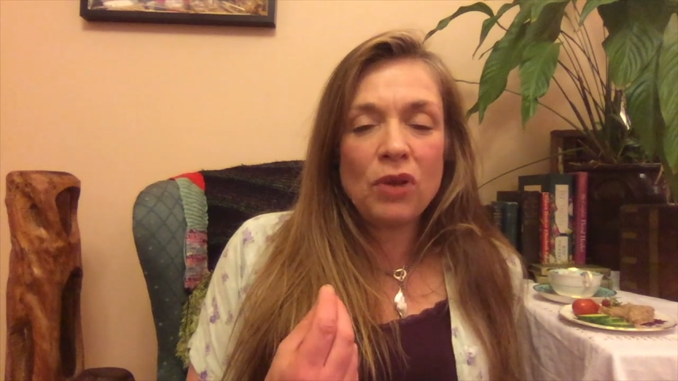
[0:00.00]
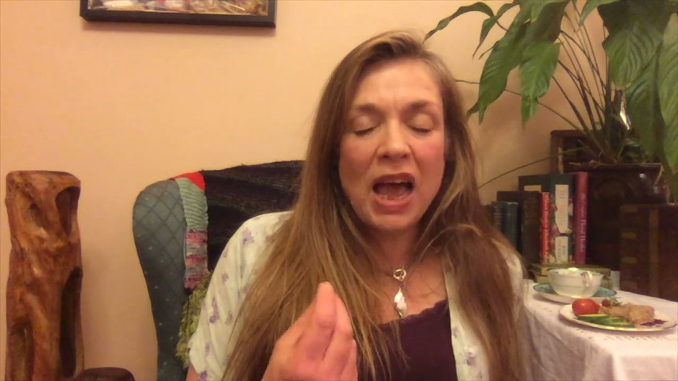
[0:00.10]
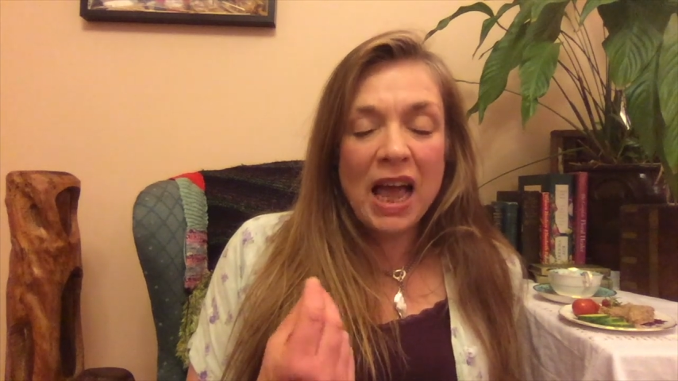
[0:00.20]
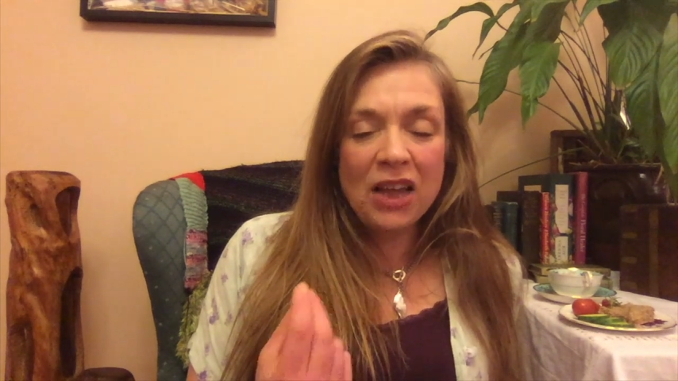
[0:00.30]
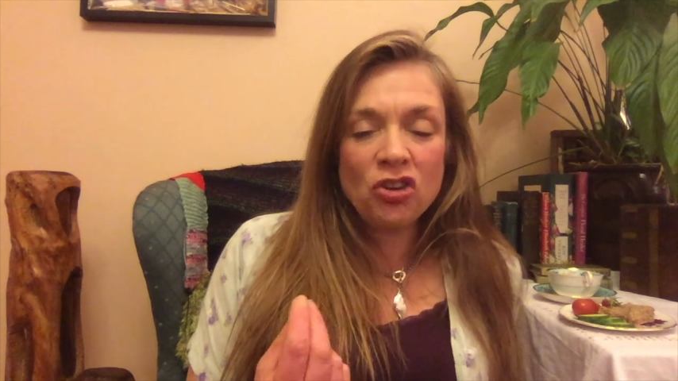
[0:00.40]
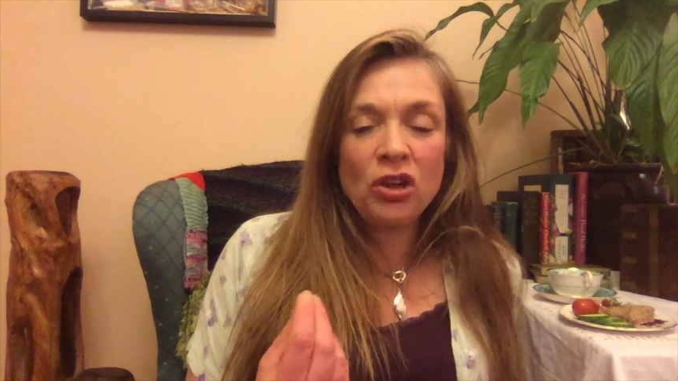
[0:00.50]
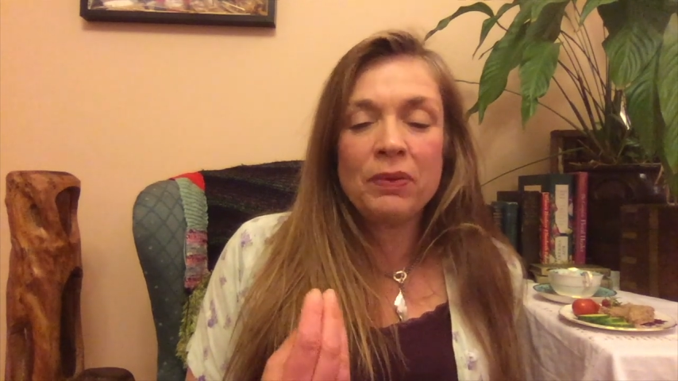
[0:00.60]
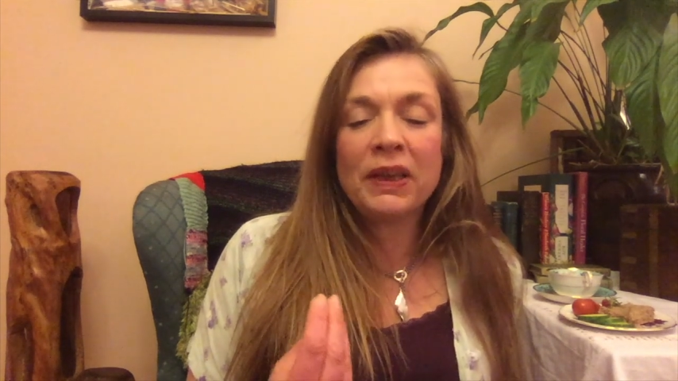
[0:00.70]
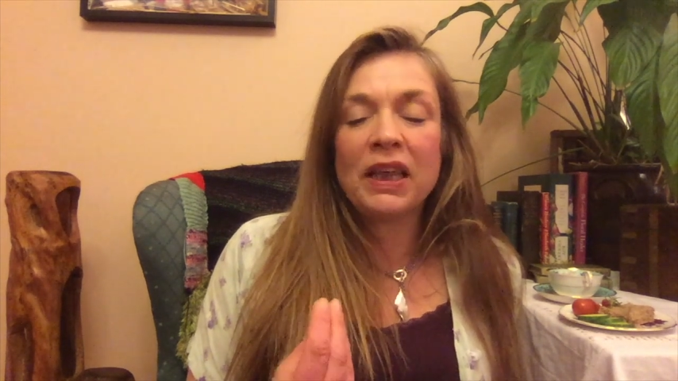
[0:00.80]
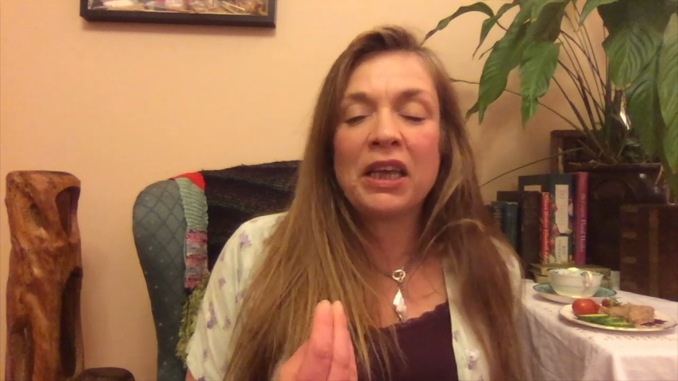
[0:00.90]
actually
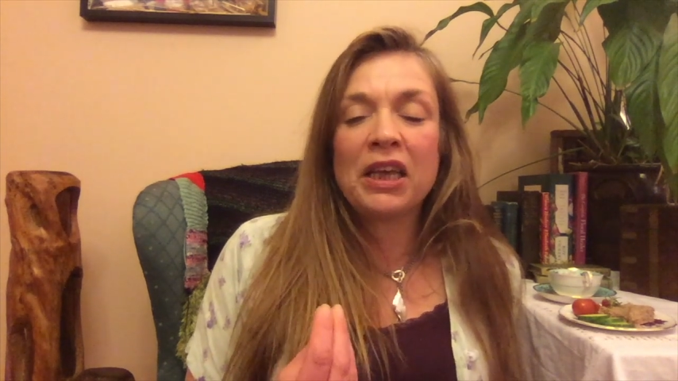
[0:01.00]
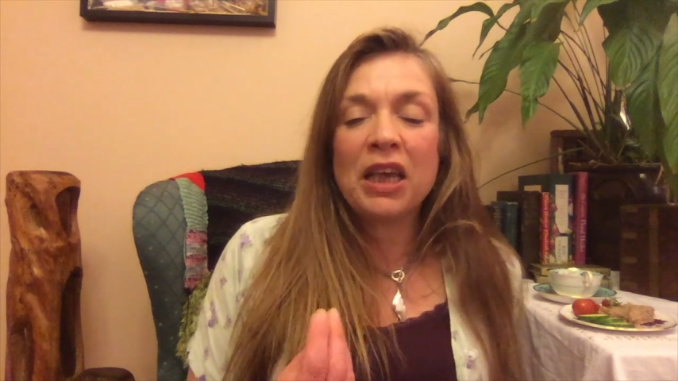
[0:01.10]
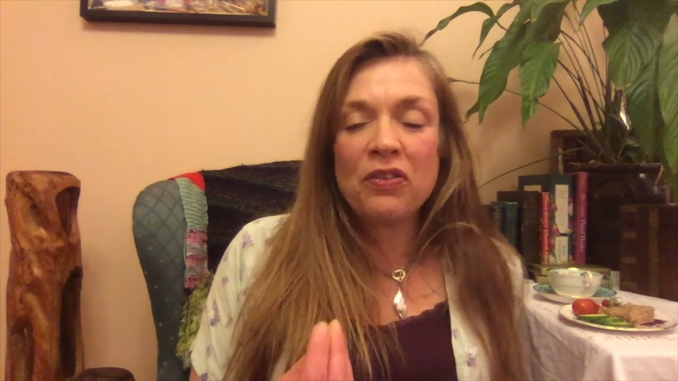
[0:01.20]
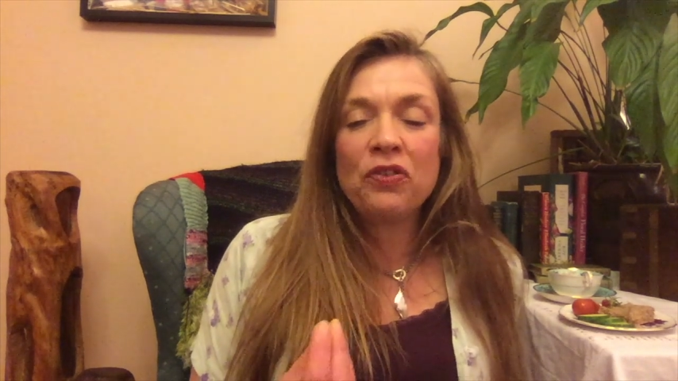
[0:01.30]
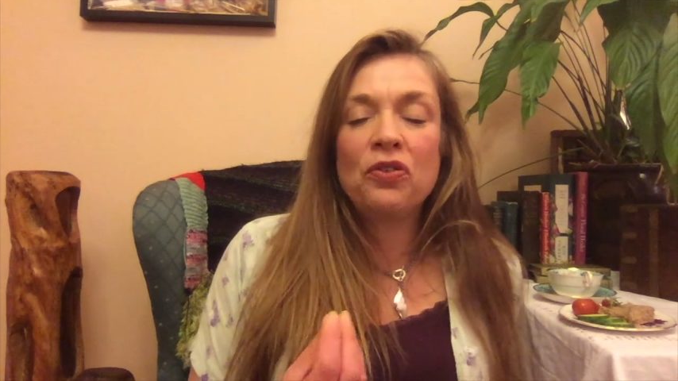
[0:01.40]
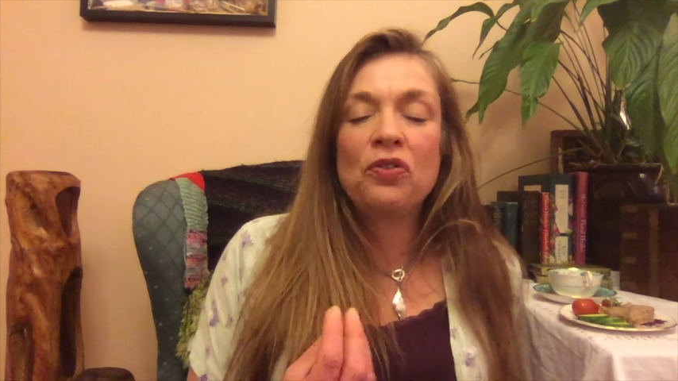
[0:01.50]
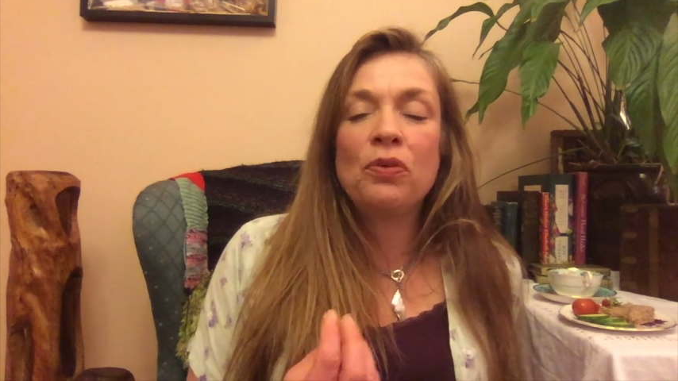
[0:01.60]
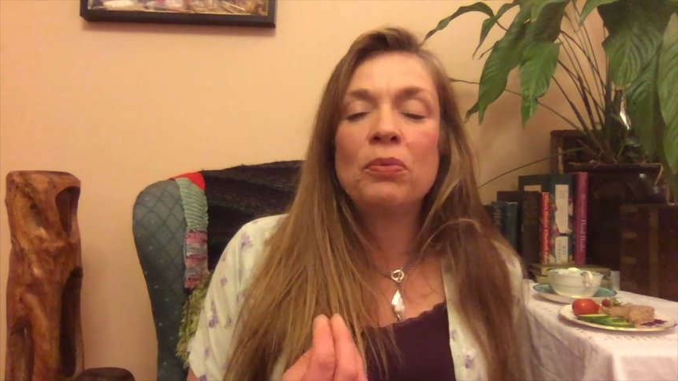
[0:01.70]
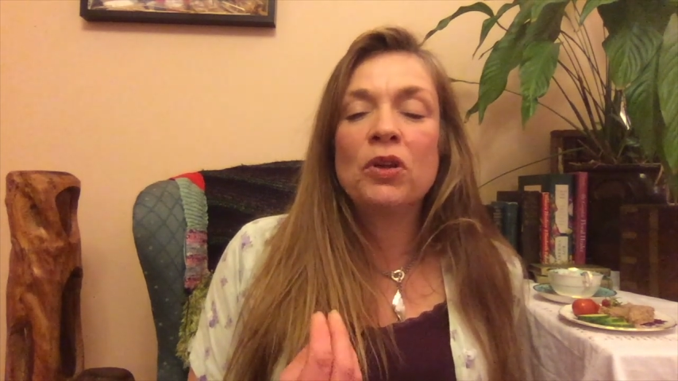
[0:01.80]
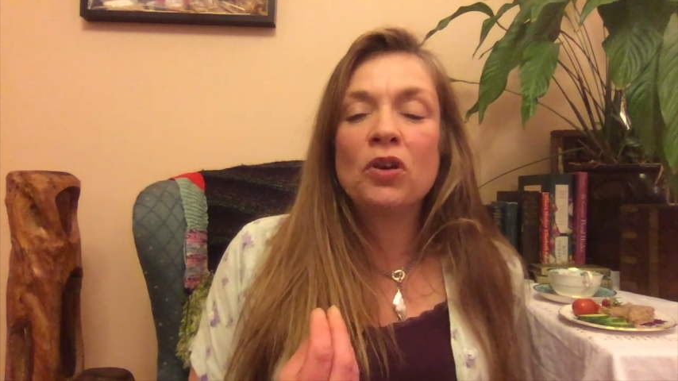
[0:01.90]
was a gift
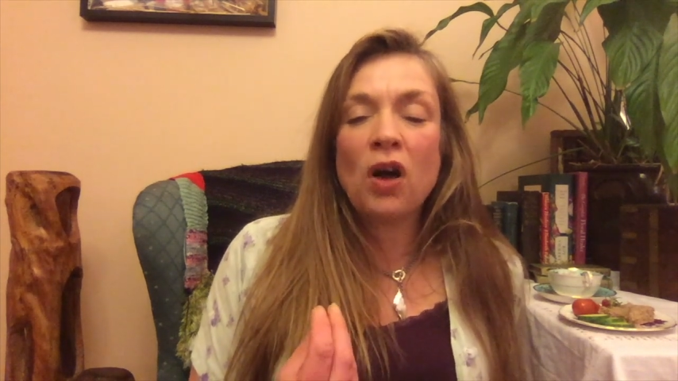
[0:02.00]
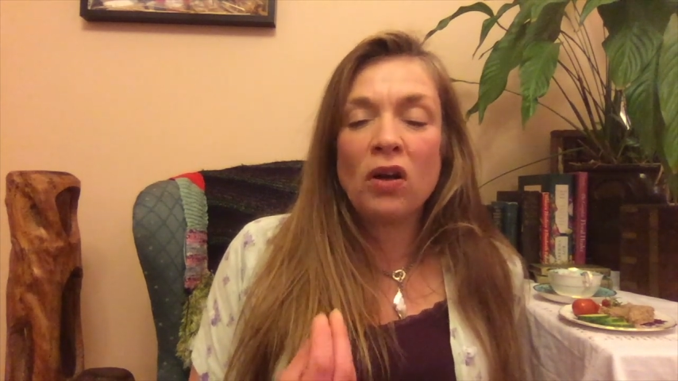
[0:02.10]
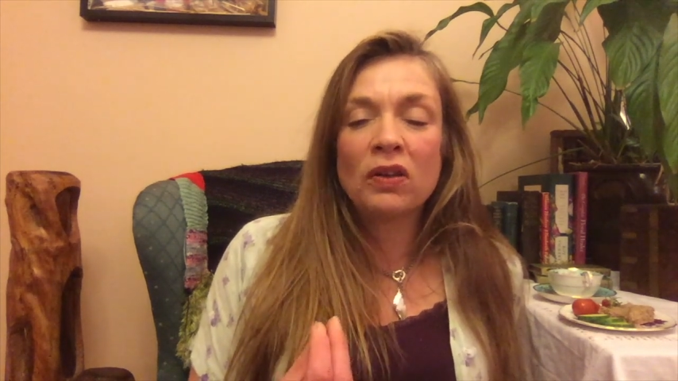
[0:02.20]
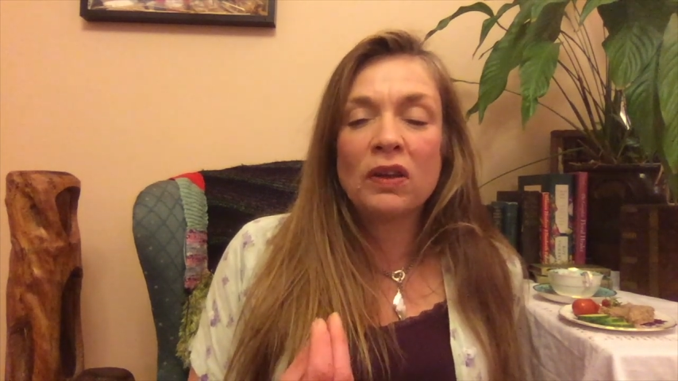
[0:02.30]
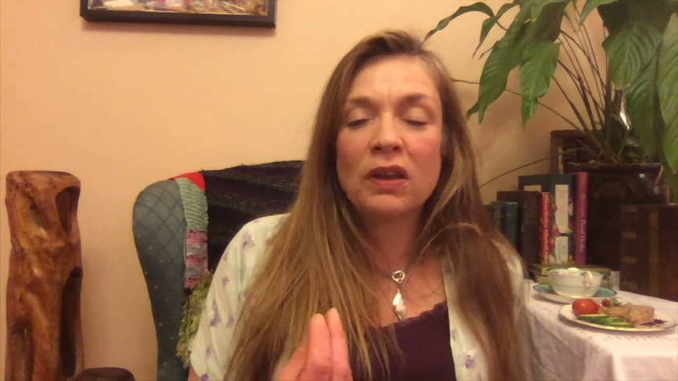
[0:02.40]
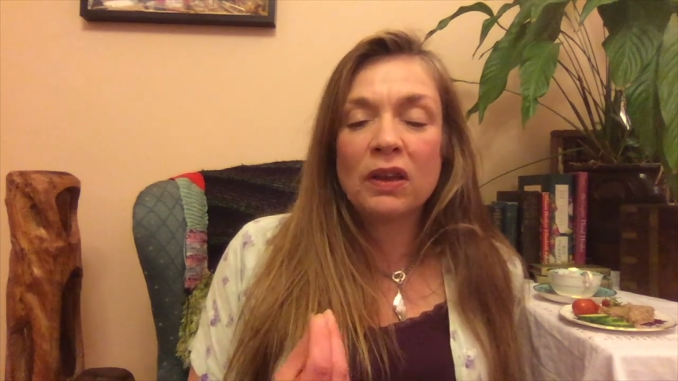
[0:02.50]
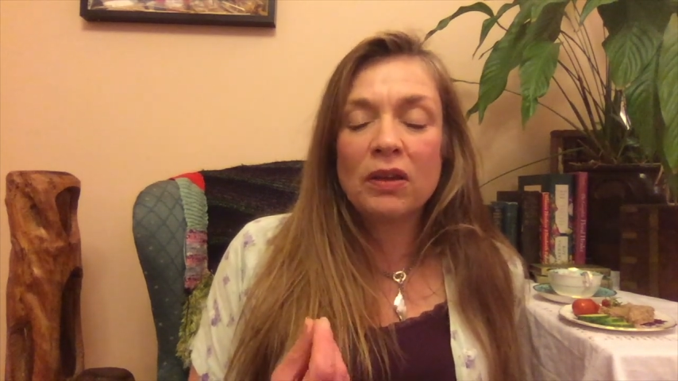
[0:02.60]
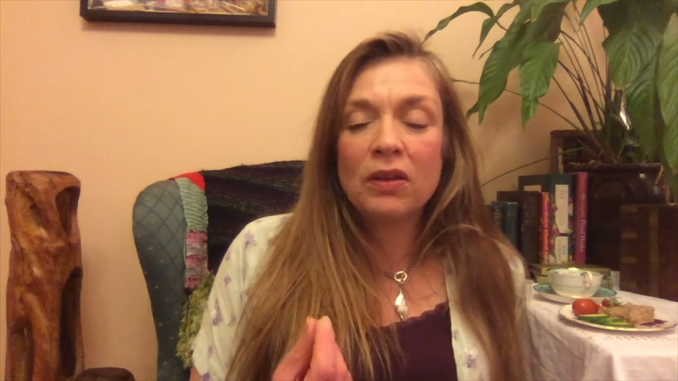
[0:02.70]
from the gods